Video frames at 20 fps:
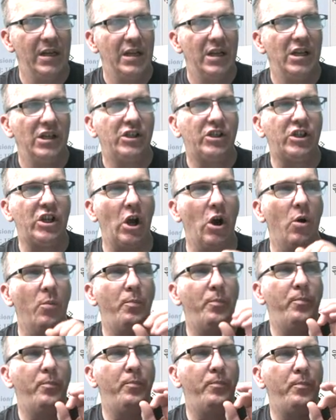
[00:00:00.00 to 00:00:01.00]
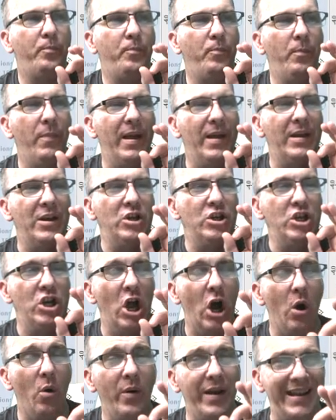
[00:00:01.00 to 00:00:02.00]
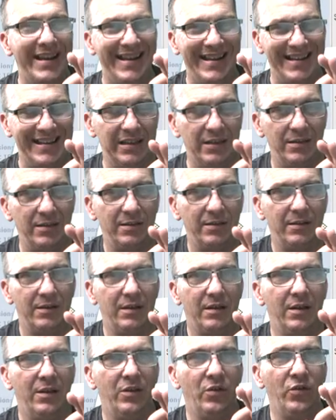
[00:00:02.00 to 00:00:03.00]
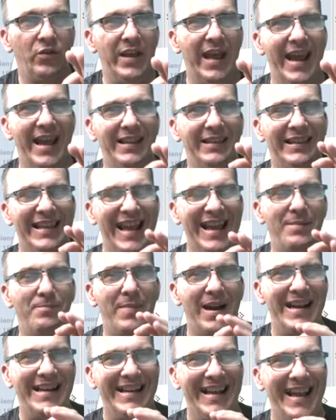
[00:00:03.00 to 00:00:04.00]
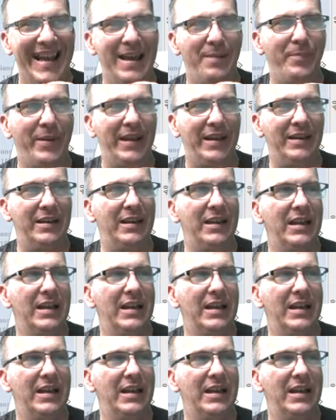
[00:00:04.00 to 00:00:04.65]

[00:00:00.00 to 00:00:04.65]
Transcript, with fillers: So knowing that that might happen,